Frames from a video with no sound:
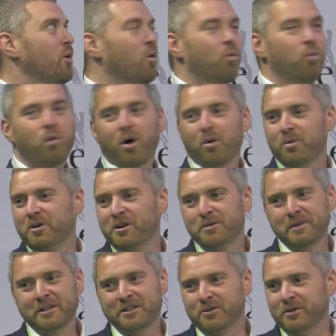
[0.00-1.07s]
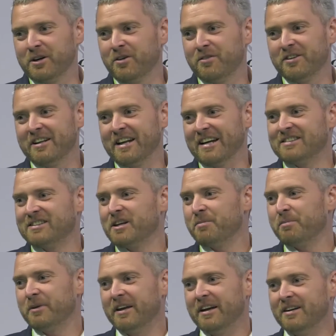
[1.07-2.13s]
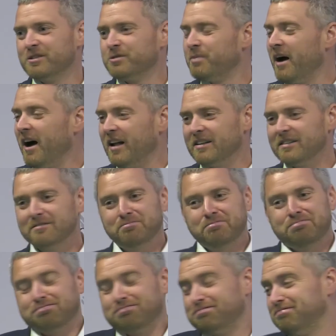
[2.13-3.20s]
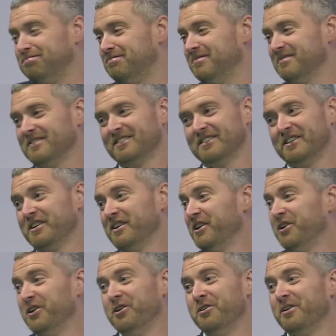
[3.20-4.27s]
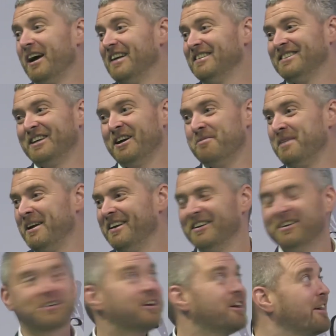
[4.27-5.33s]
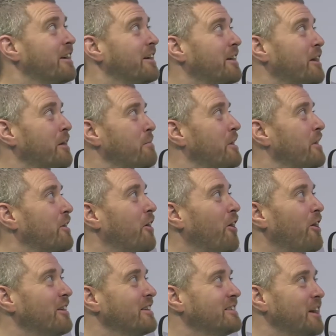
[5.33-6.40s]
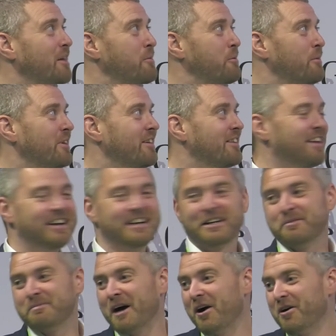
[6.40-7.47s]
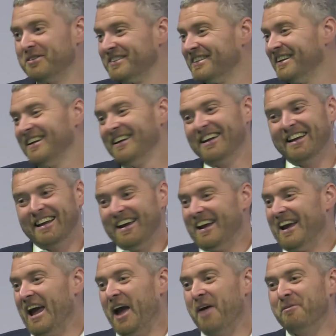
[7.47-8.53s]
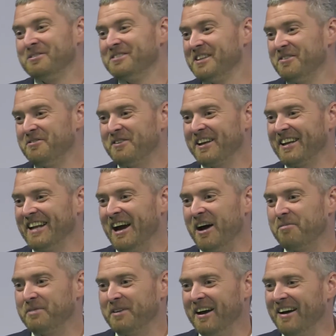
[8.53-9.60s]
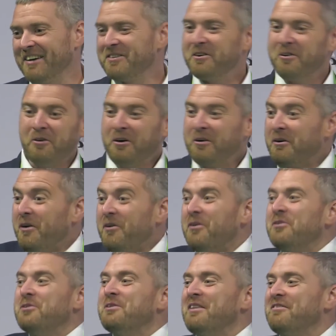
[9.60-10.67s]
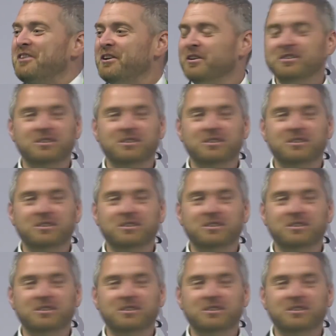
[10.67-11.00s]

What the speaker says: What we're going to be doing over the next couple of years, well, you guys tell me. Give me a call and tell me what you're thinking about, and we'll see if we can help you, or whoever your